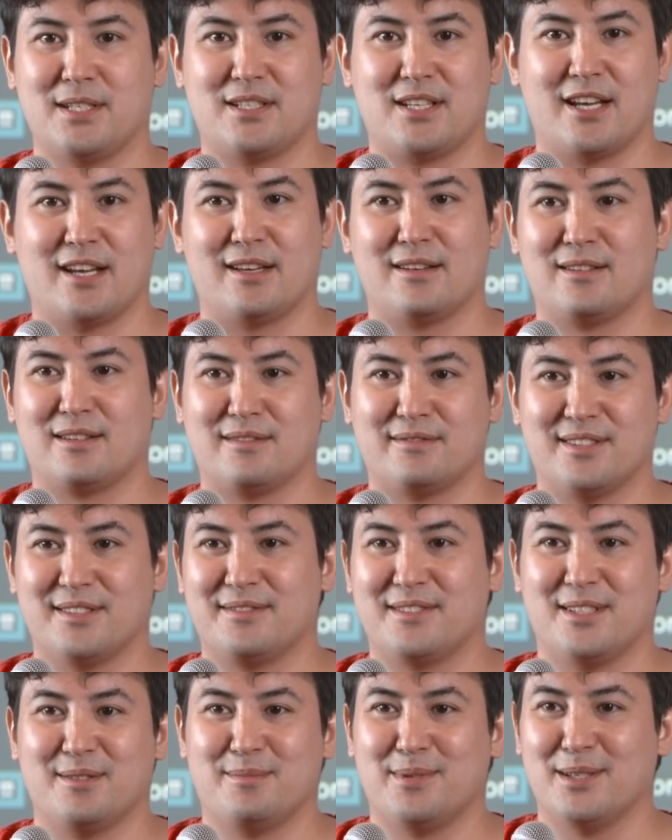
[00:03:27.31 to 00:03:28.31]
10 or
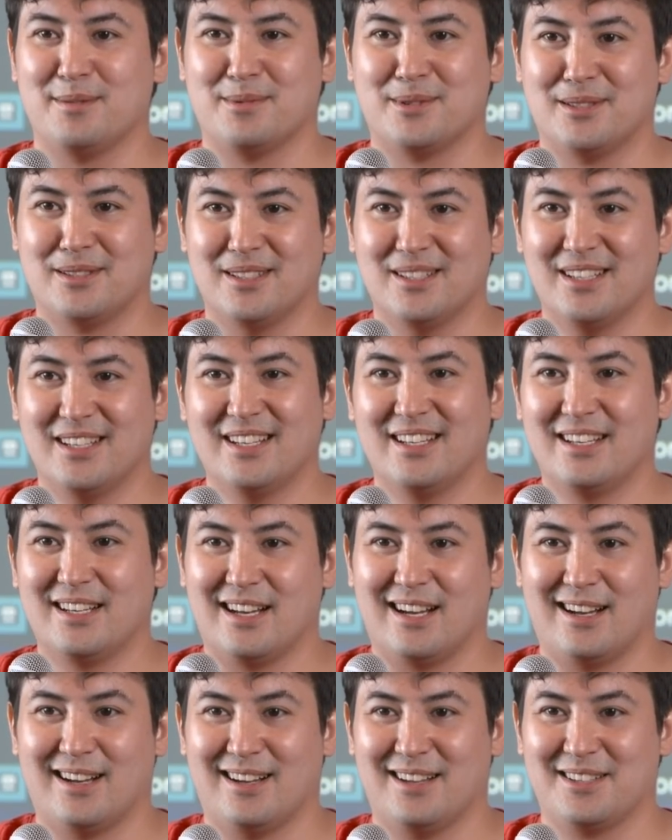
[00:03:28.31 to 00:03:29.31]
15 people
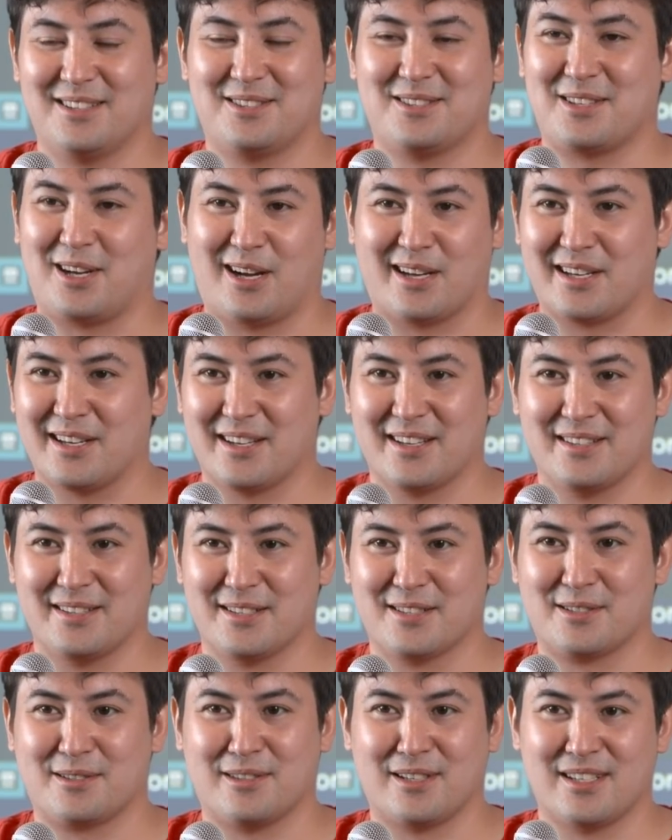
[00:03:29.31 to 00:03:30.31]
talking in
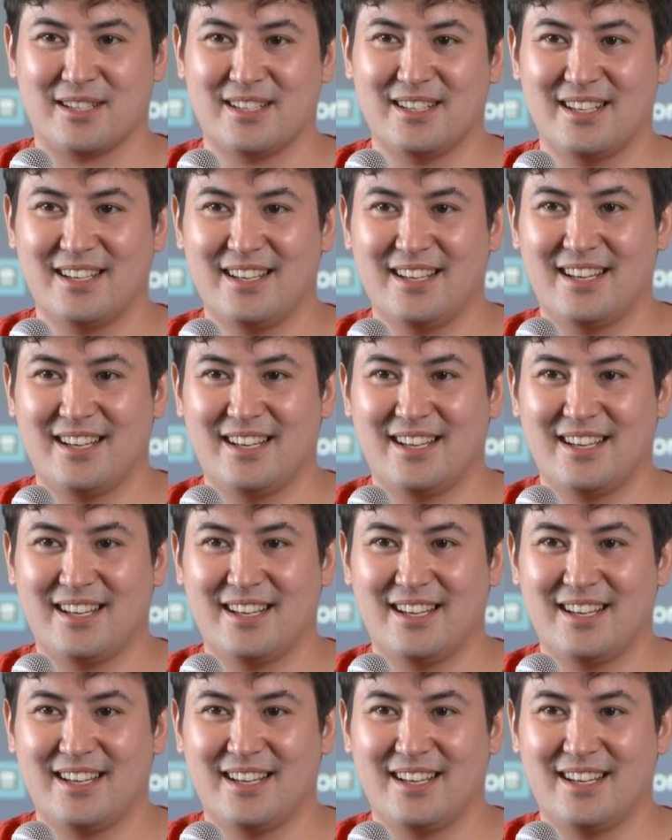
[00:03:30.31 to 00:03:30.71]
Discord,